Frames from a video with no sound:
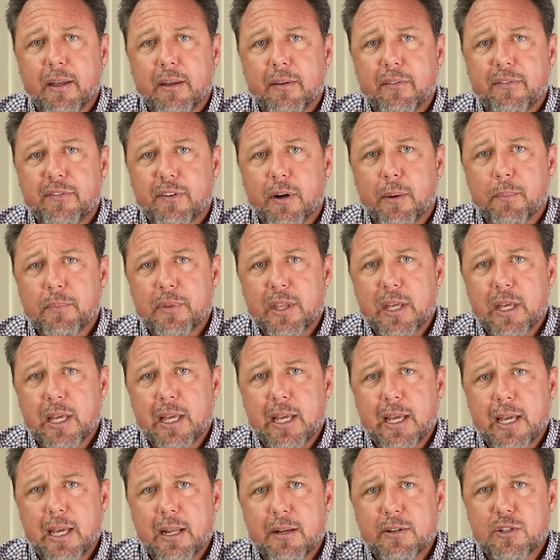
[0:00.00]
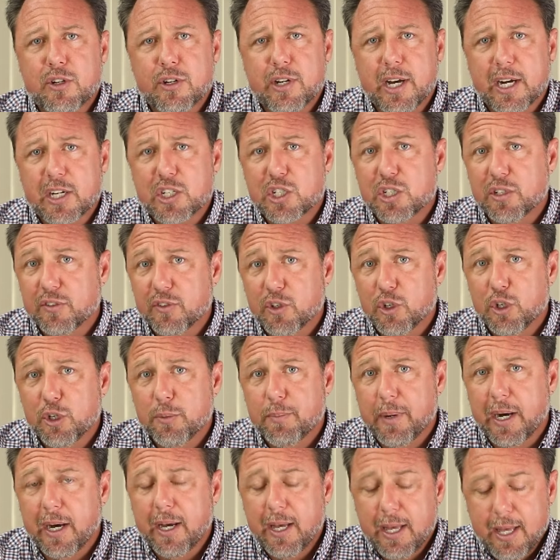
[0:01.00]
from the introduction of
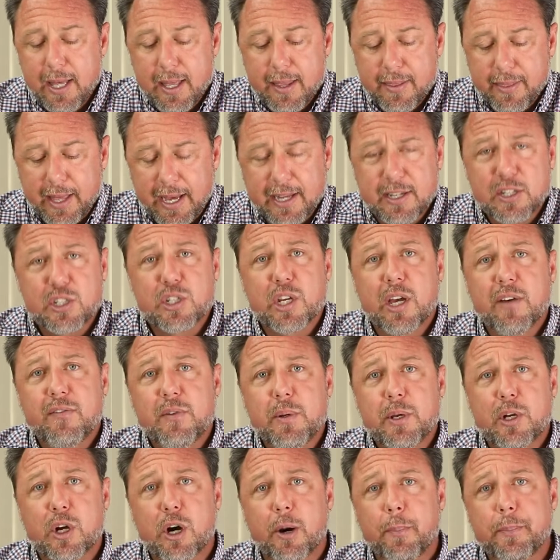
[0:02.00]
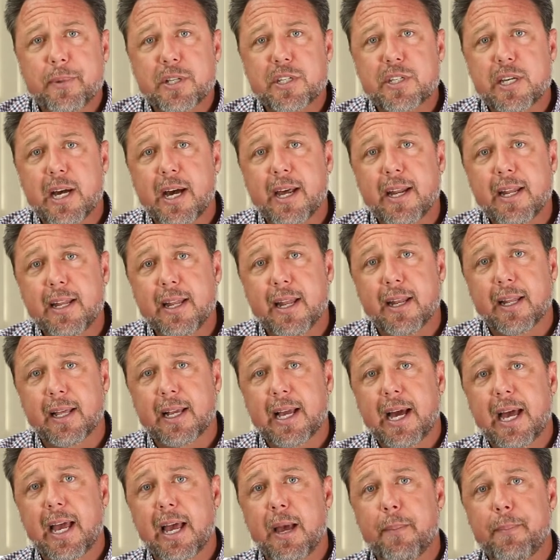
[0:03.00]
Uber. They deserve to be compensated, and the
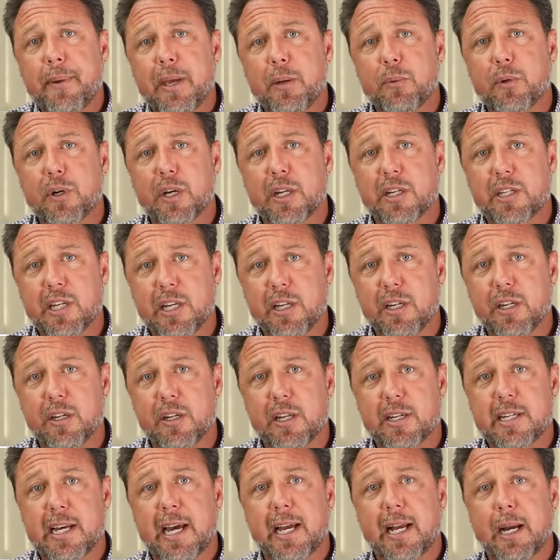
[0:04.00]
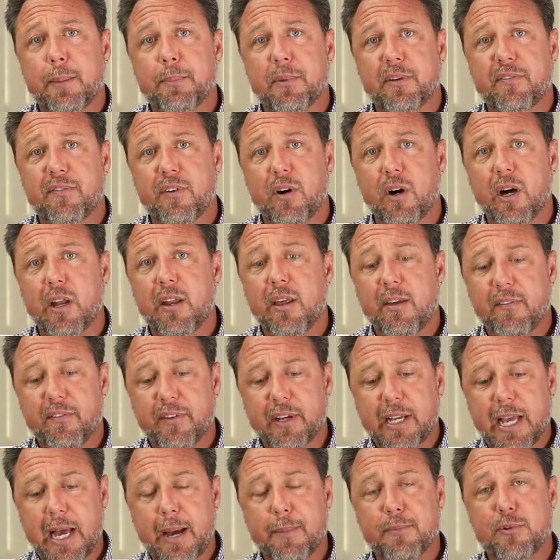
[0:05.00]
KAP will continue to take up the fight for
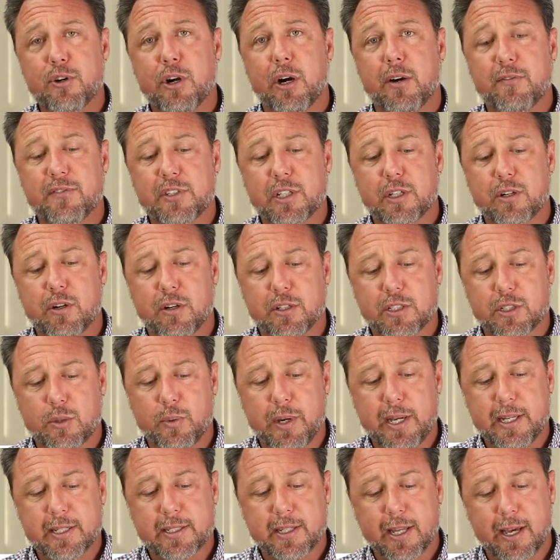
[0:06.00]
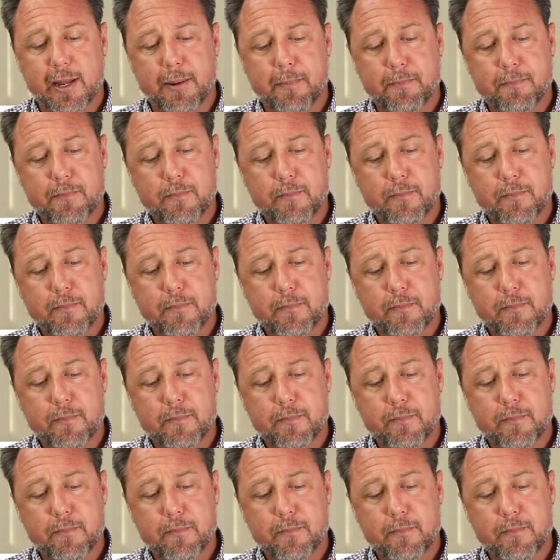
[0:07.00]
cab drivers across Queensland.